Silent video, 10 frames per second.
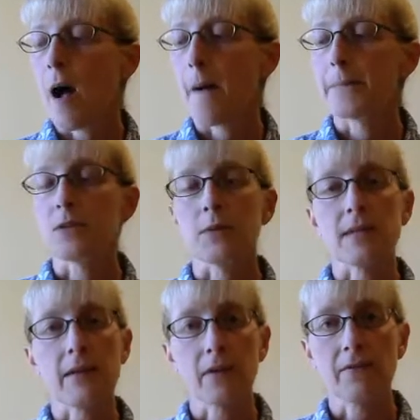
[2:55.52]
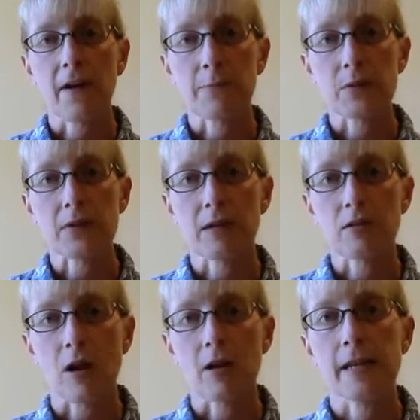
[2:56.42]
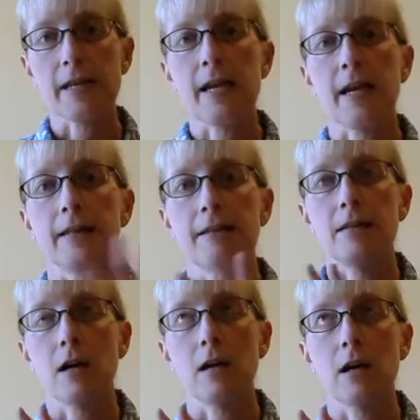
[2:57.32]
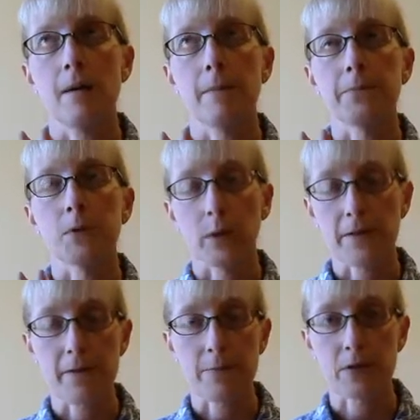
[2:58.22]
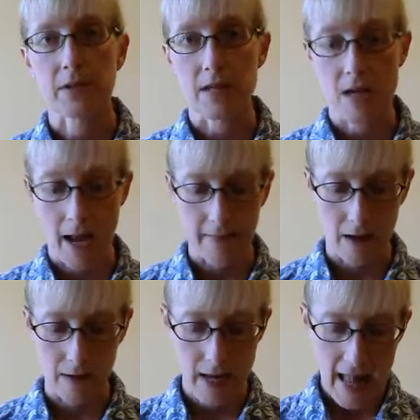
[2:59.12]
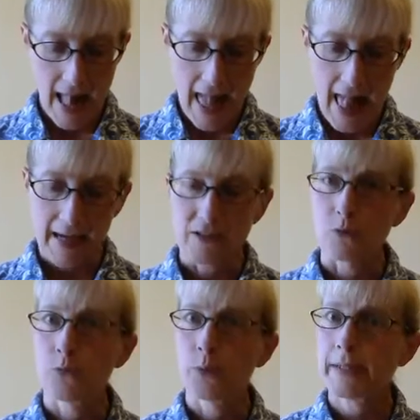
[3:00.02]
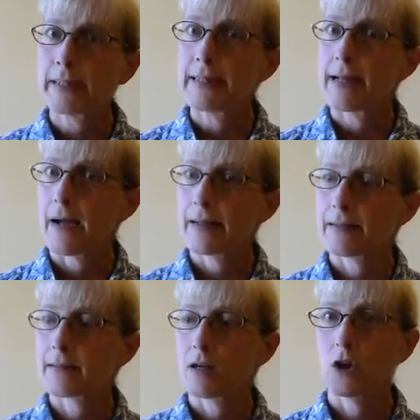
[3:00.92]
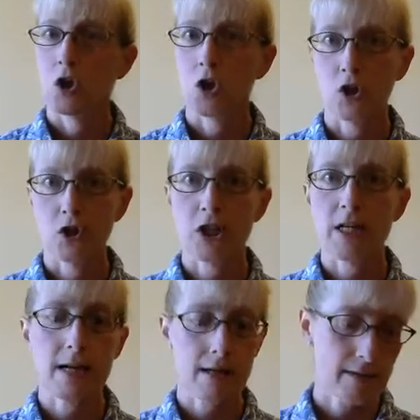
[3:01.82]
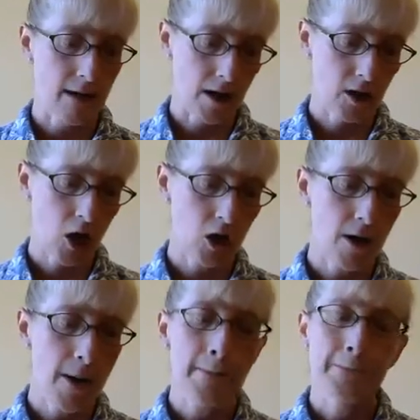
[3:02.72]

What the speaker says: So it's 75% Targhee and 25% nylon, and it's a really nice cushy sock yarn,